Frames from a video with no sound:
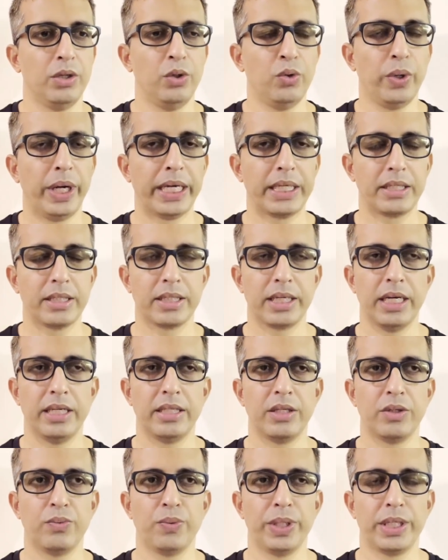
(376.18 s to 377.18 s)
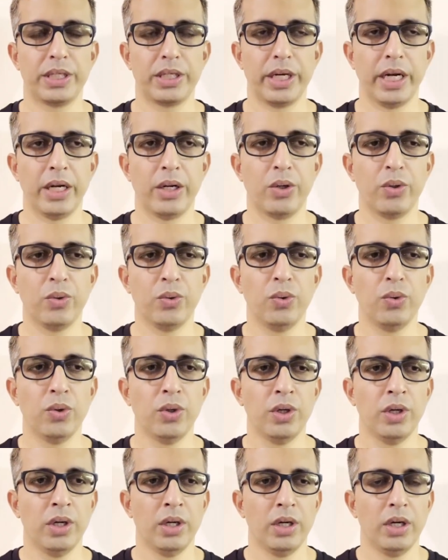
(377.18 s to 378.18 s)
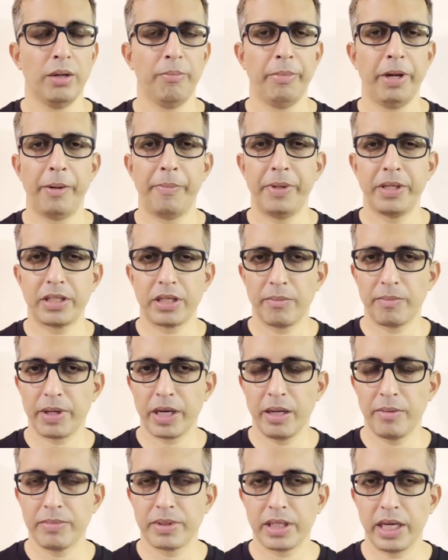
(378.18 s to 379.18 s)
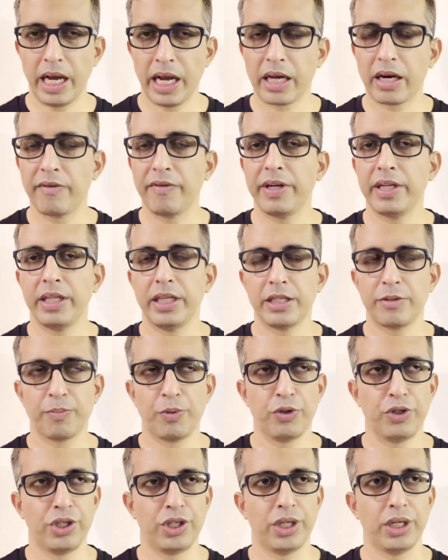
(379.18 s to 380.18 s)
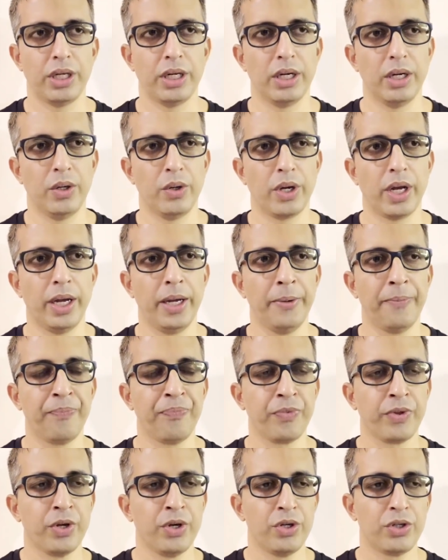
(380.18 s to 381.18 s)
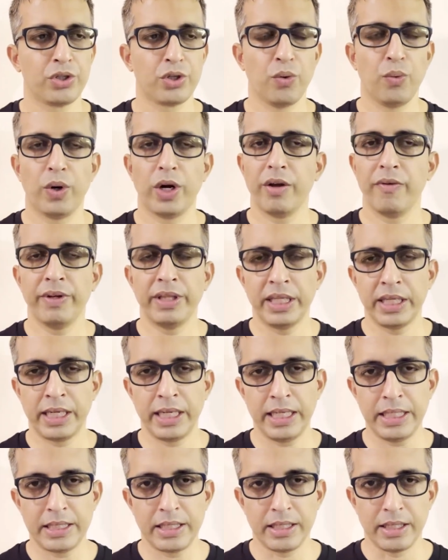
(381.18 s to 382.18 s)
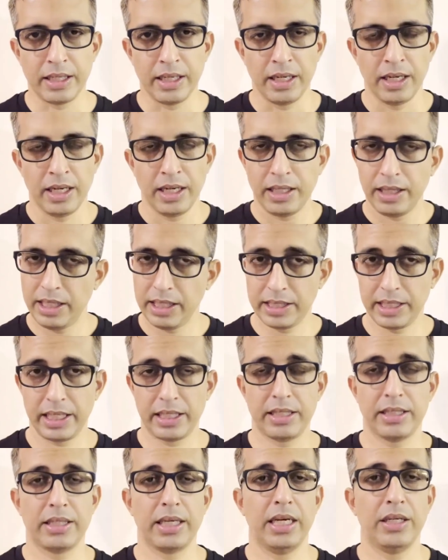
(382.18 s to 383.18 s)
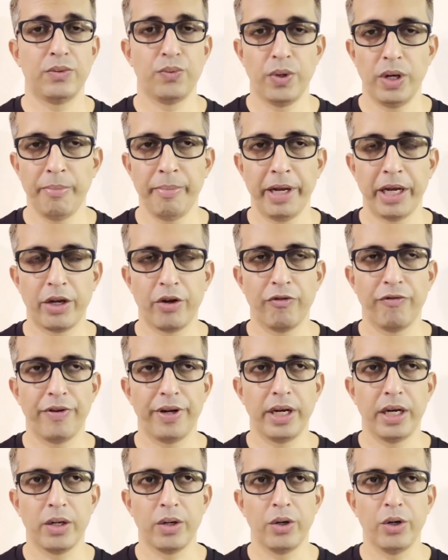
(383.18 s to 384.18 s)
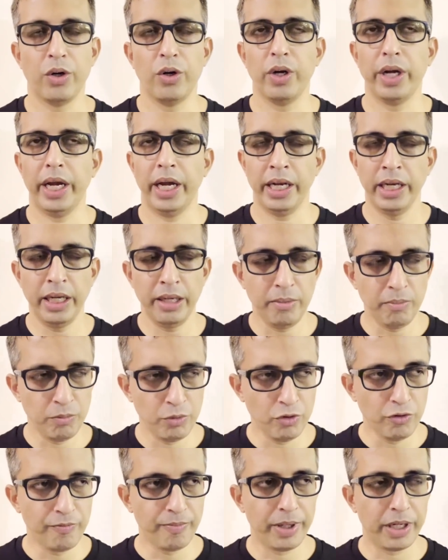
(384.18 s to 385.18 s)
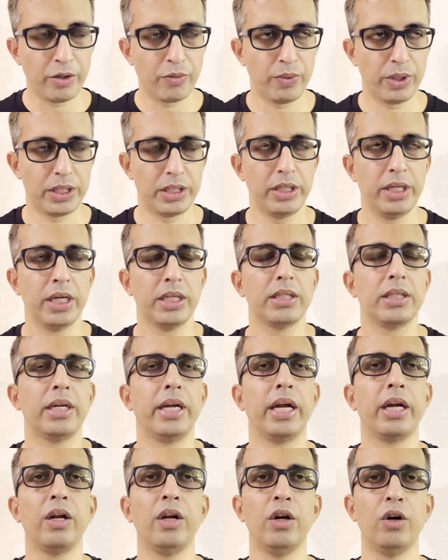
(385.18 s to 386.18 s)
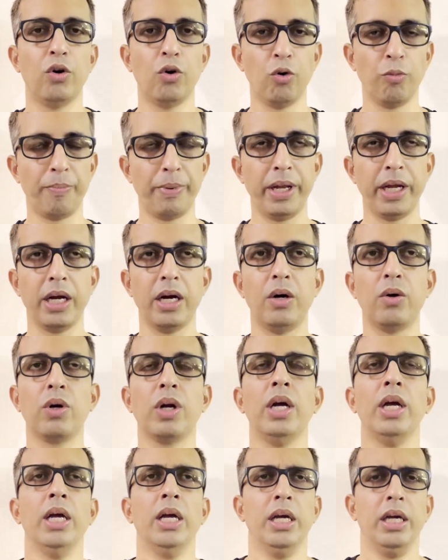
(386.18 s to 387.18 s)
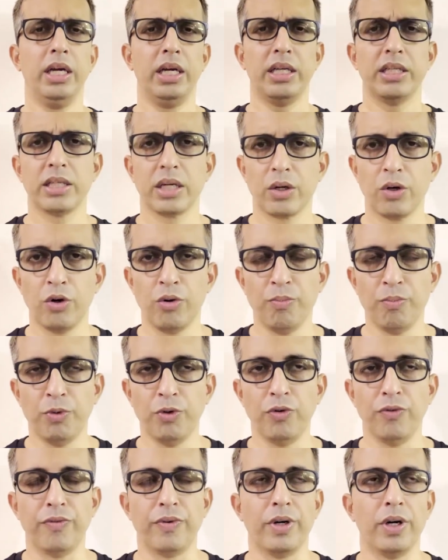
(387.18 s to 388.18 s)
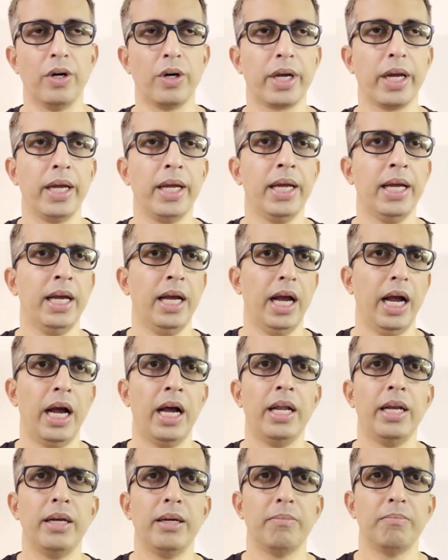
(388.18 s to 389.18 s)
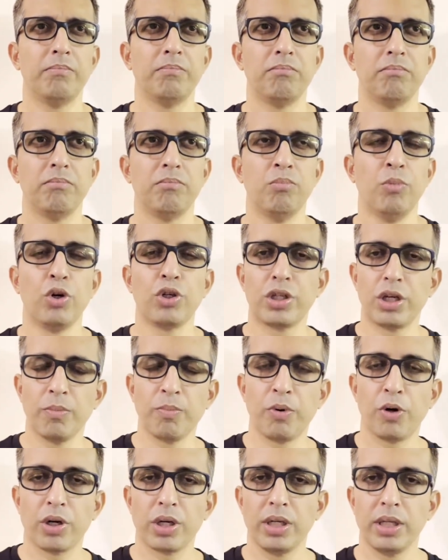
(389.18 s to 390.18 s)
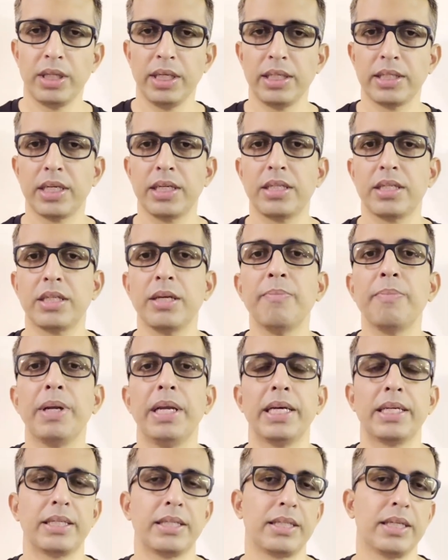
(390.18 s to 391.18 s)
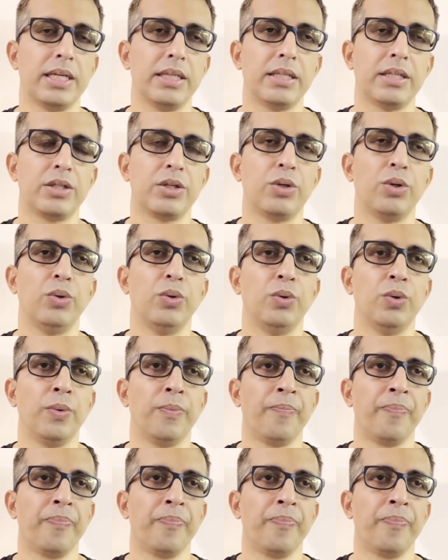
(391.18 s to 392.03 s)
do exercises which tend to maybe sometimes aggravate this position, okay? So whatever the reason, this exercise will make you feel good. Any movement which does regular opening out is a good move, okay? And most important, these are simple exercises to do,